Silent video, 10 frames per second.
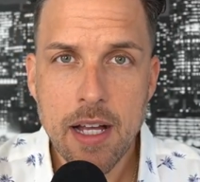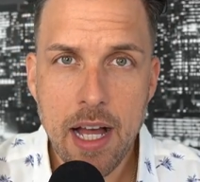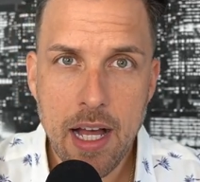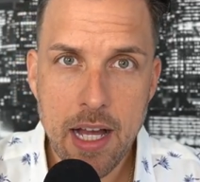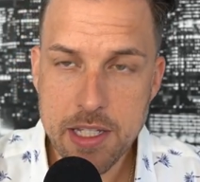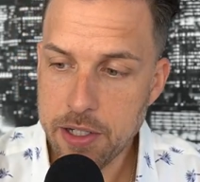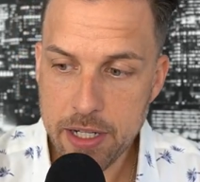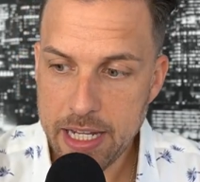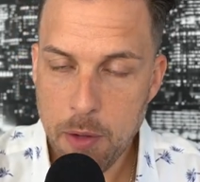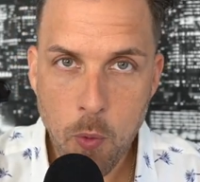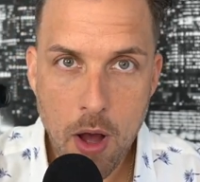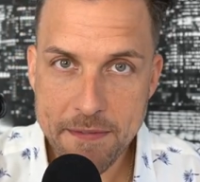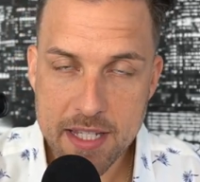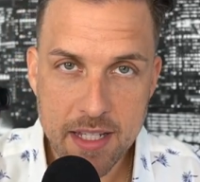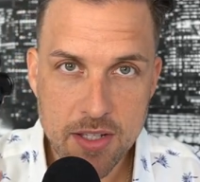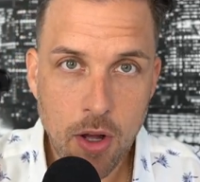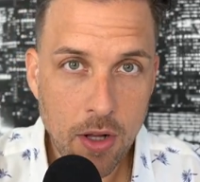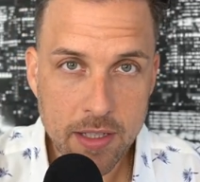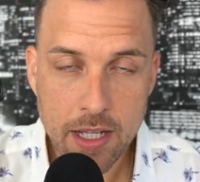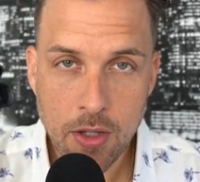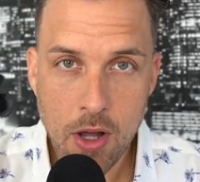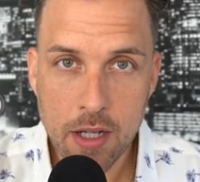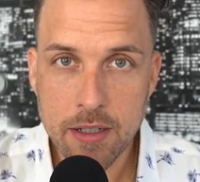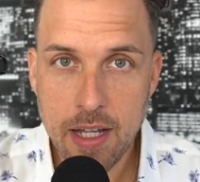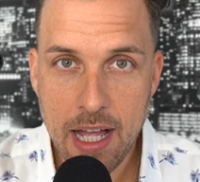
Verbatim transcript: Uh, you're going to get wafts of this all day long.